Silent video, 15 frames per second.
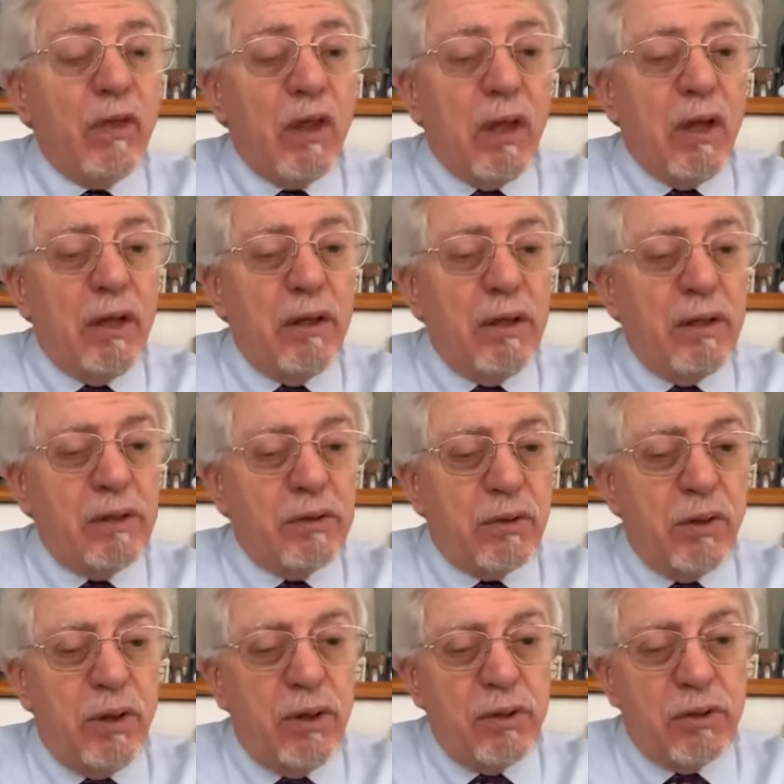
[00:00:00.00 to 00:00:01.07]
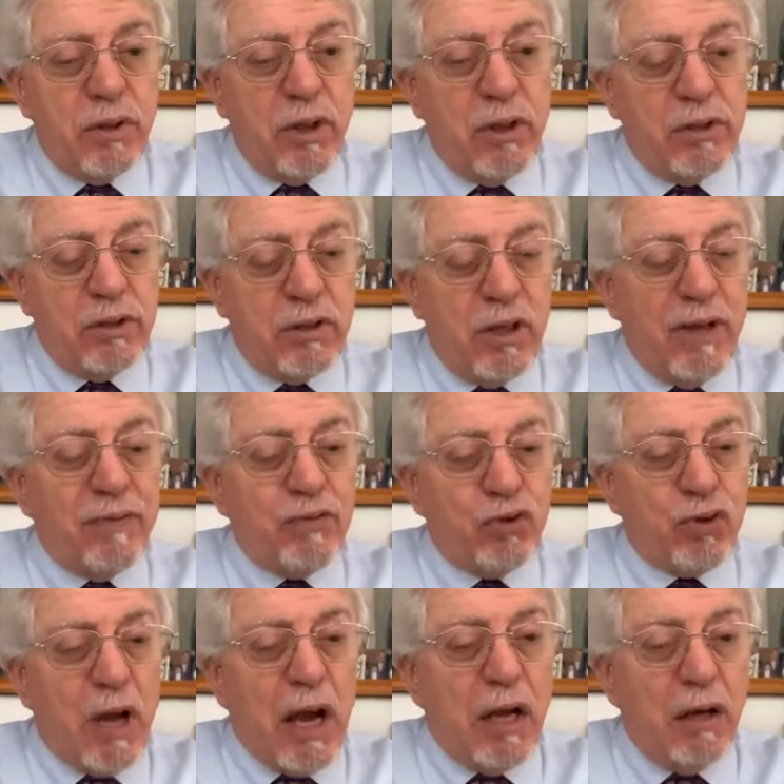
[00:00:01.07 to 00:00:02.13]
And he's left
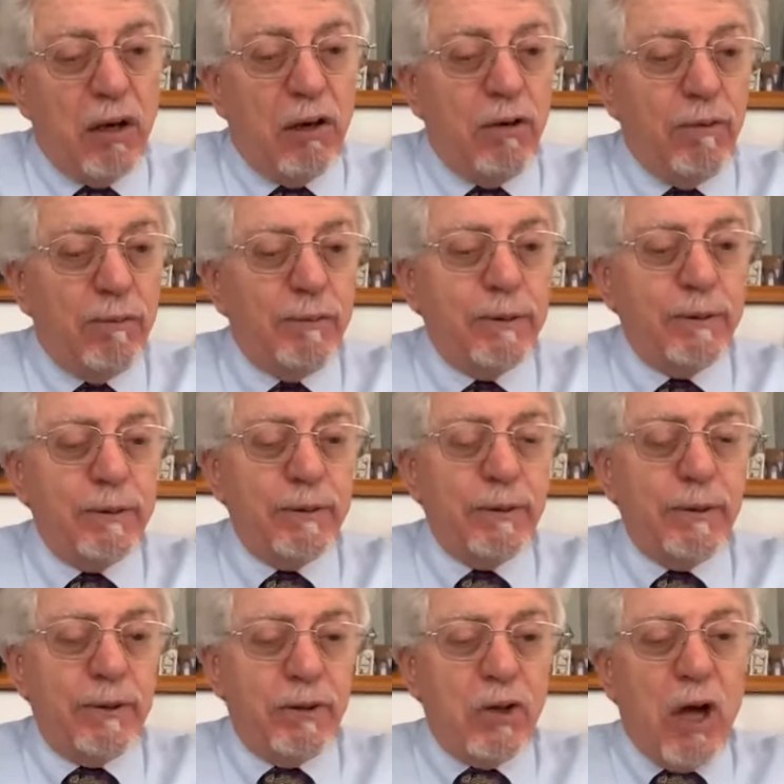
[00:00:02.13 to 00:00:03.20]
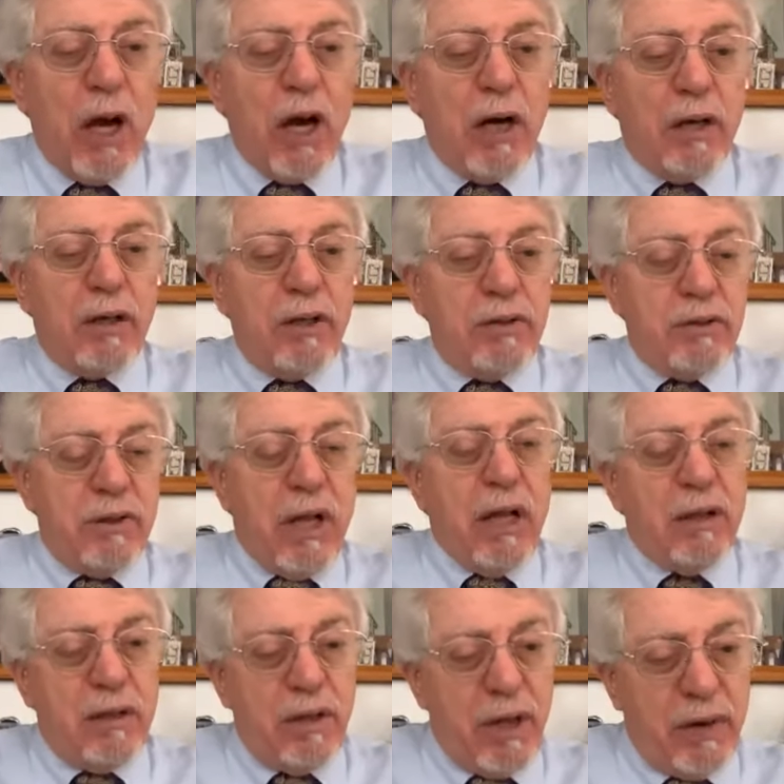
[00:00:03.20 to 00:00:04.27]
Shiloh. The ark is
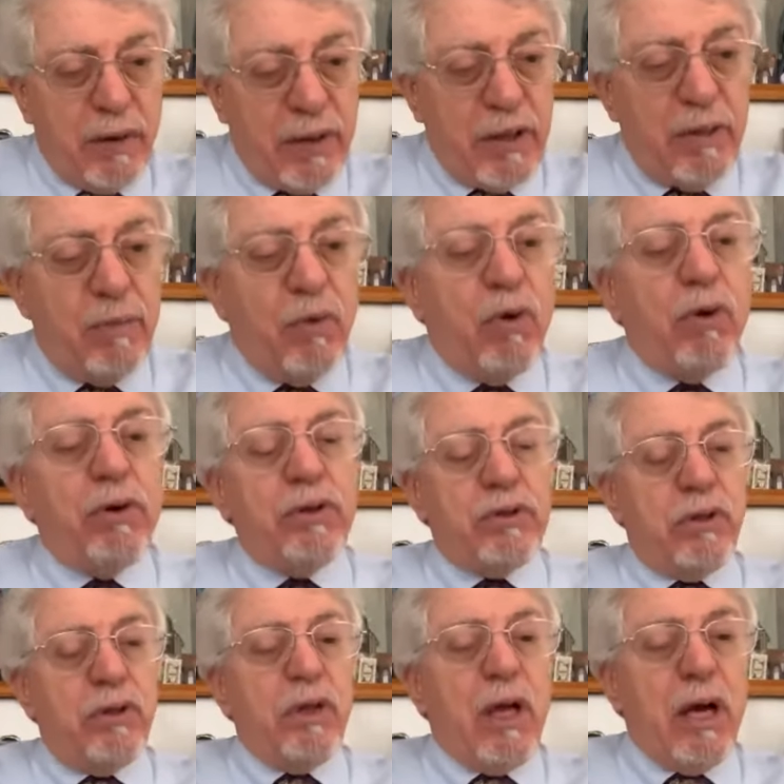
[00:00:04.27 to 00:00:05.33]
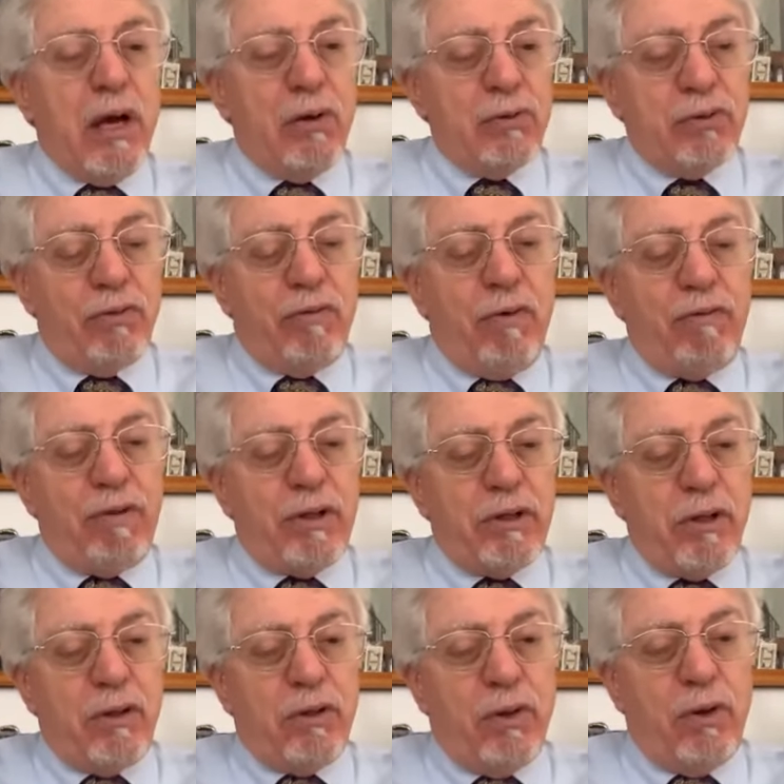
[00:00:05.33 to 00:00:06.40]
not there anymore. He's in the house of
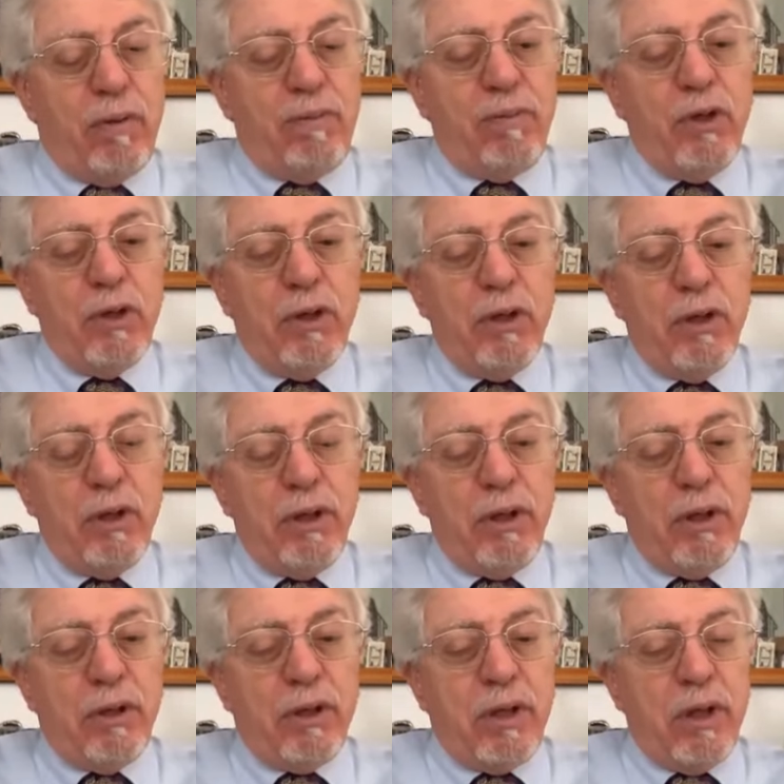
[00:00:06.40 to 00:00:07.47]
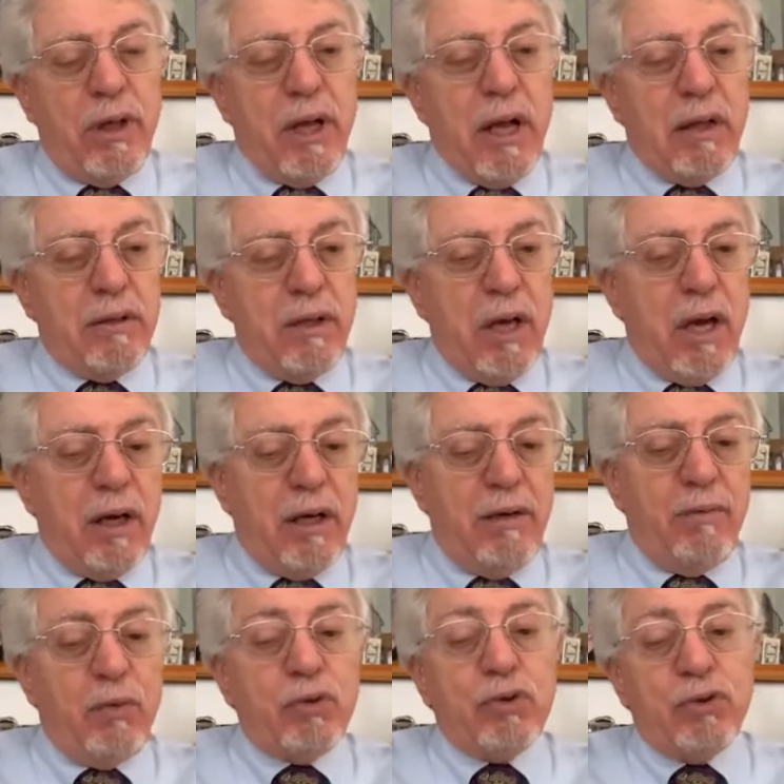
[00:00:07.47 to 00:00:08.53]
Obed-Edom in Kiryat
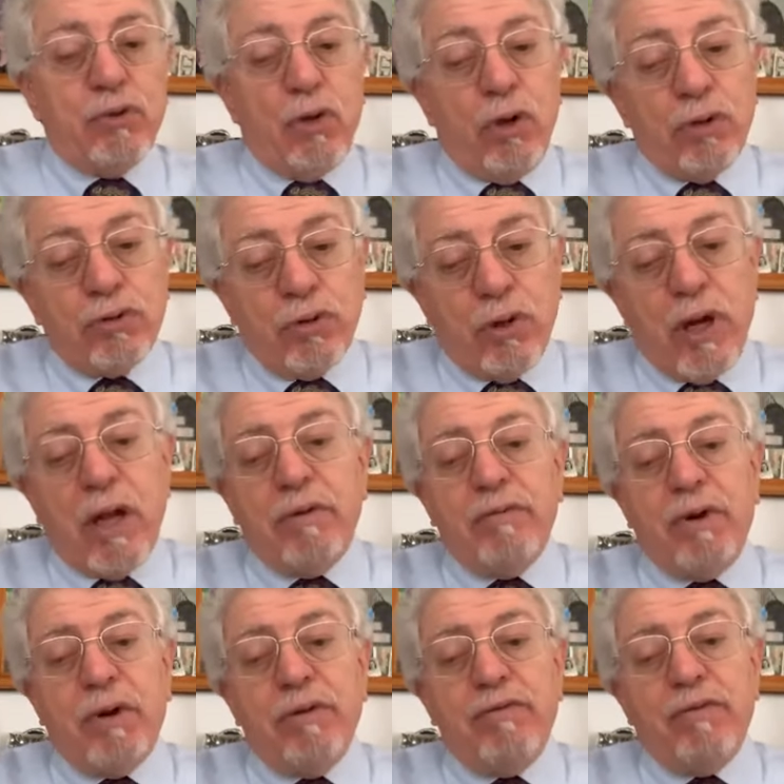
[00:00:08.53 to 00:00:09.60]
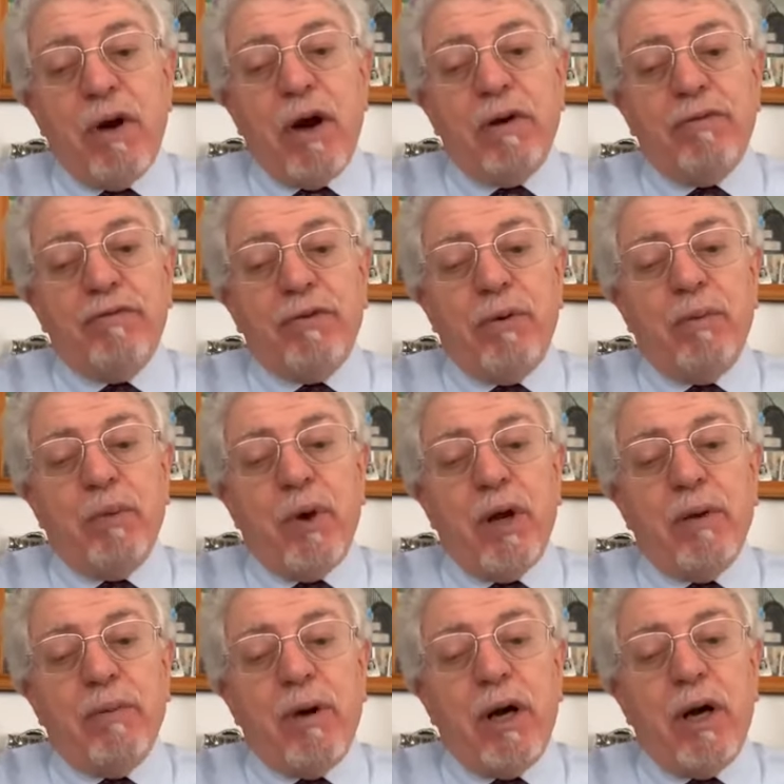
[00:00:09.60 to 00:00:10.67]
Yarim, which is also not very far from
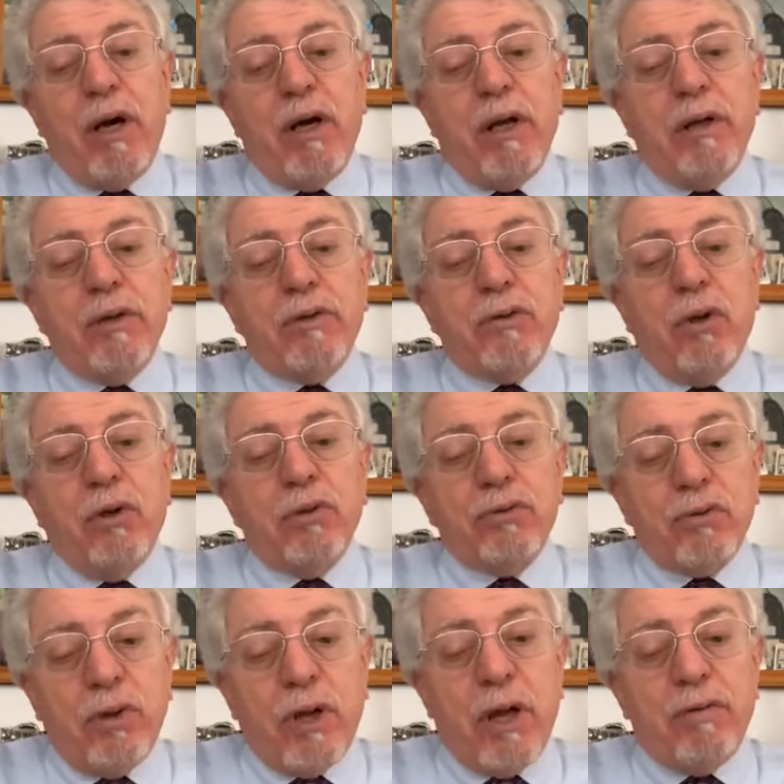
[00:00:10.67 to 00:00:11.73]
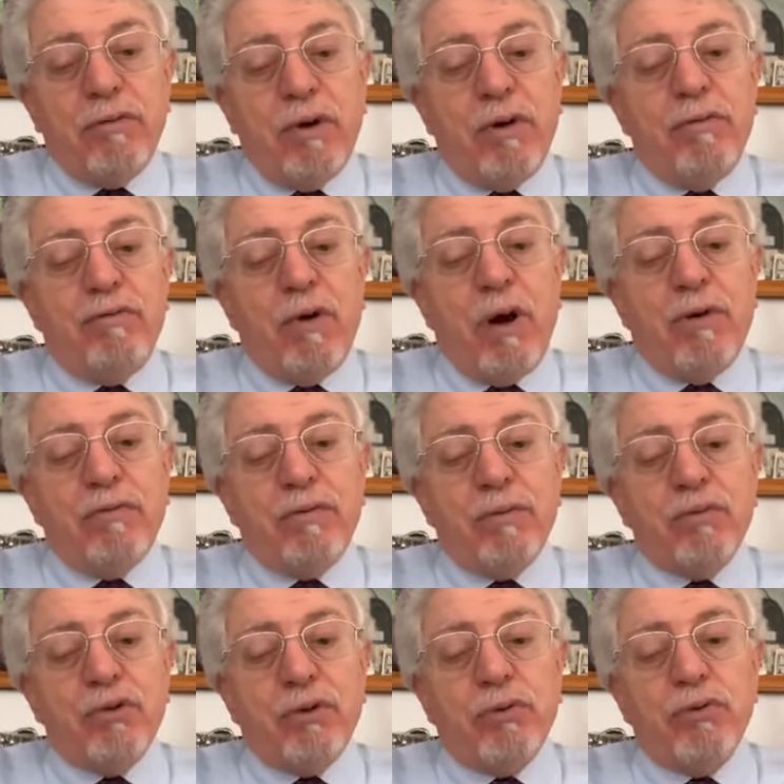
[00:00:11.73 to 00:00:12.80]
Ramah, and it's also not very far
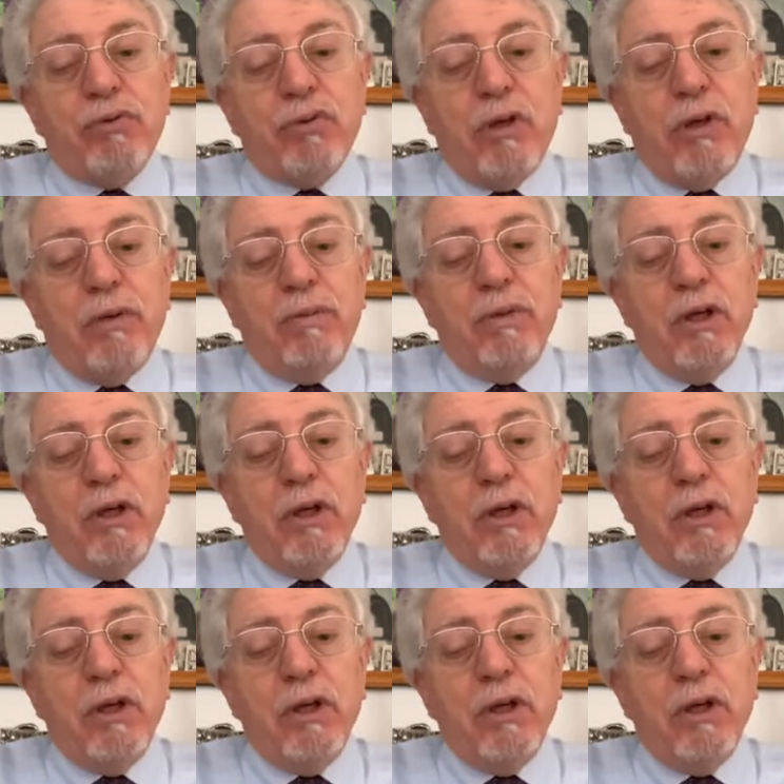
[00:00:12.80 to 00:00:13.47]
from Jerusalem.